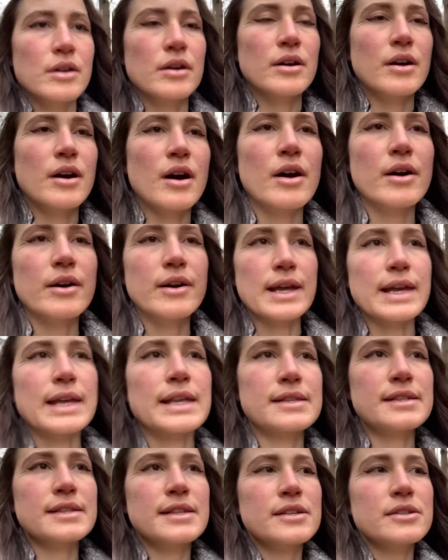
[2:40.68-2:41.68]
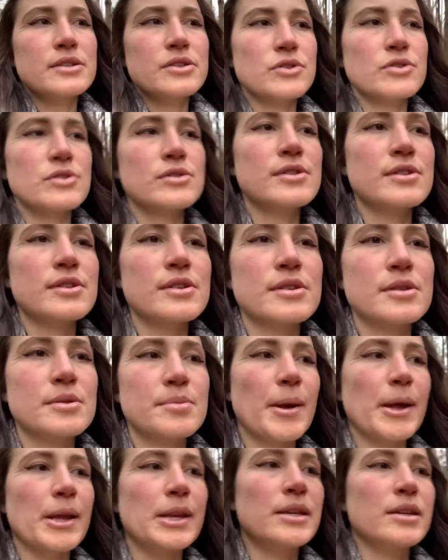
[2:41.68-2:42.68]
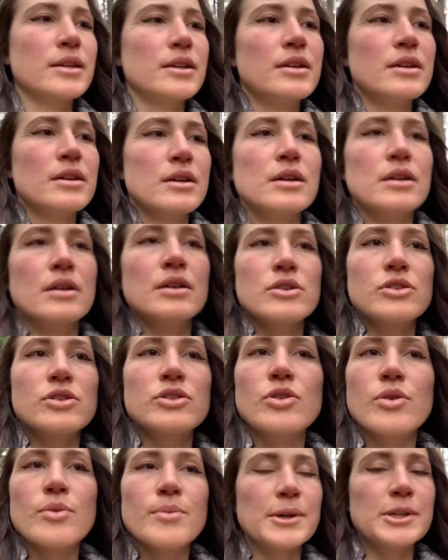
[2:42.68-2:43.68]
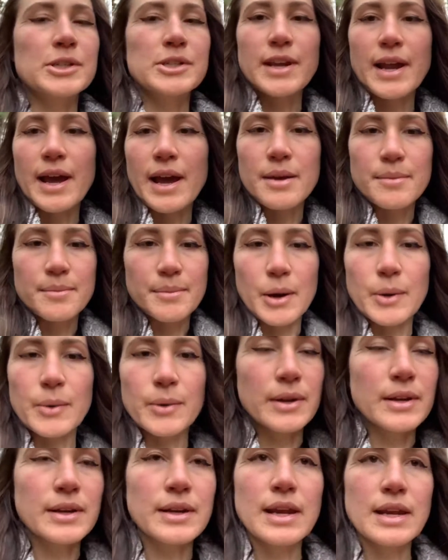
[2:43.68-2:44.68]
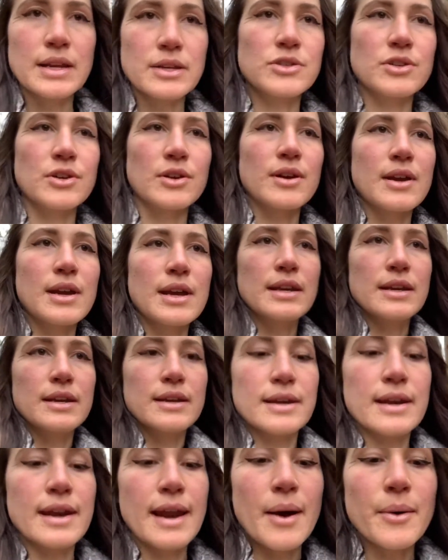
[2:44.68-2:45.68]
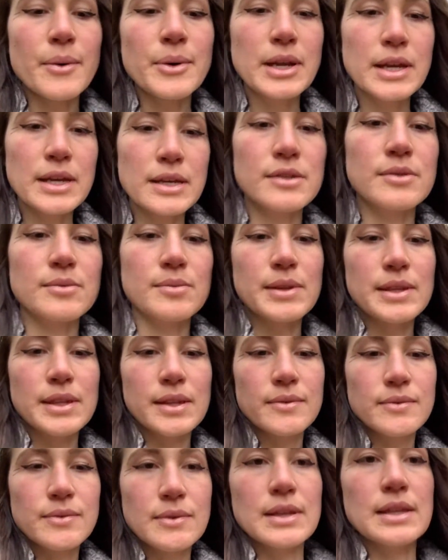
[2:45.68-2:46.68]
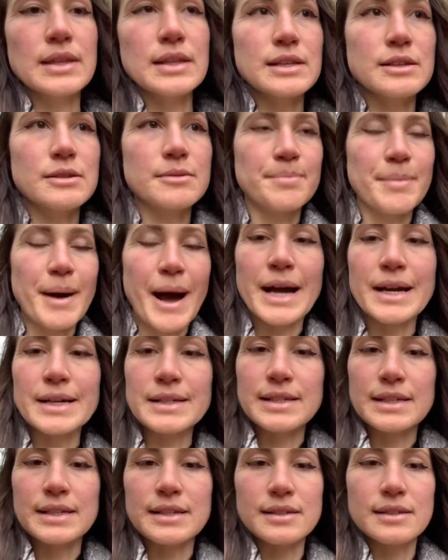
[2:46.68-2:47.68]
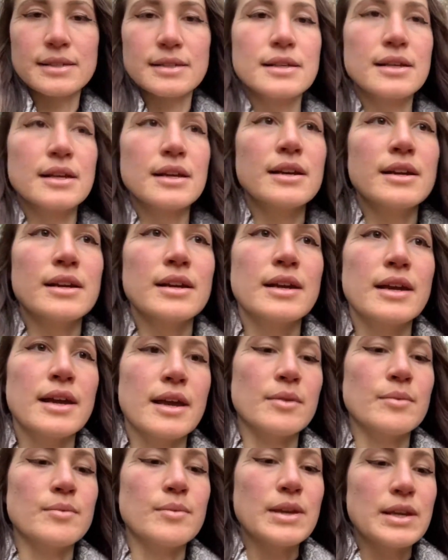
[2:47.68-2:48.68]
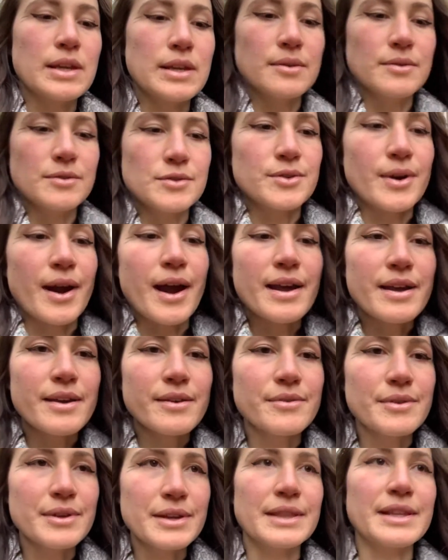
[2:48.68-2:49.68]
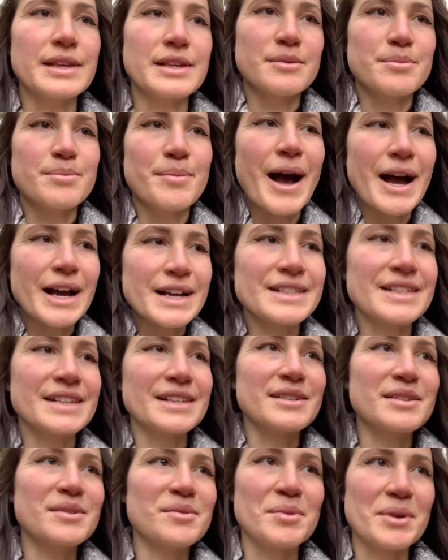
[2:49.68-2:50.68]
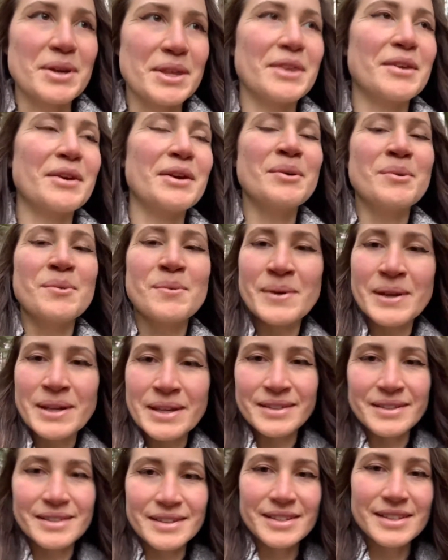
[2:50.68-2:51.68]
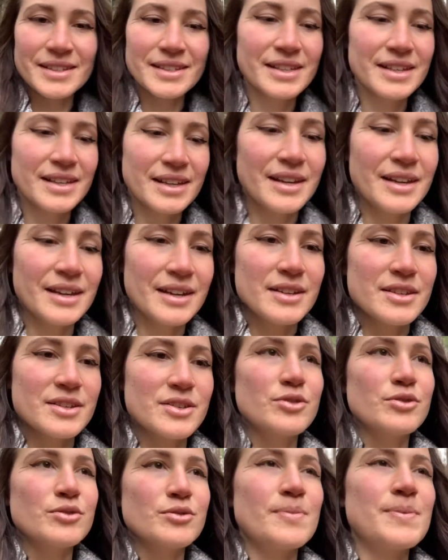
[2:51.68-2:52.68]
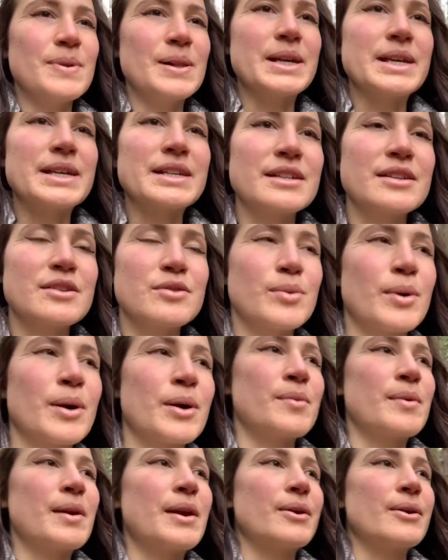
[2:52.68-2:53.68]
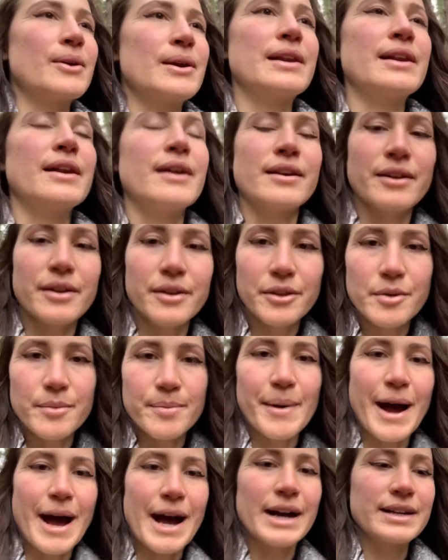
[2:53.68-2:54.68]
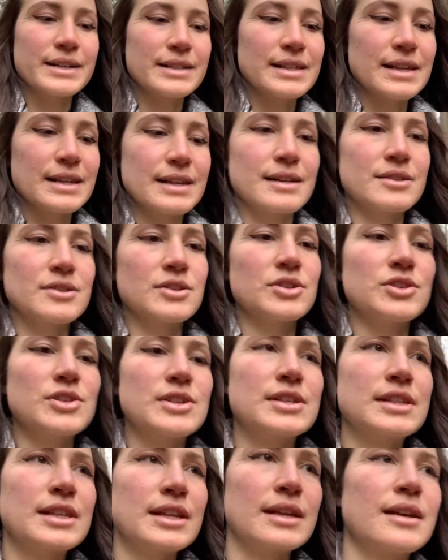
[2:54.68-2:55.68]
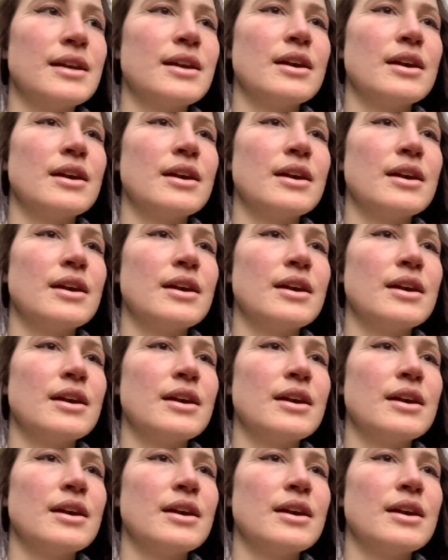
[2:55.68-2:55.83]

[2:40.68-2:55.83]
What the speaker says: Our ancestors spent so much time out in nature, and nowadays we live in these boxes and we drive in these boxes with wheels to places where we are in another box, and it's just like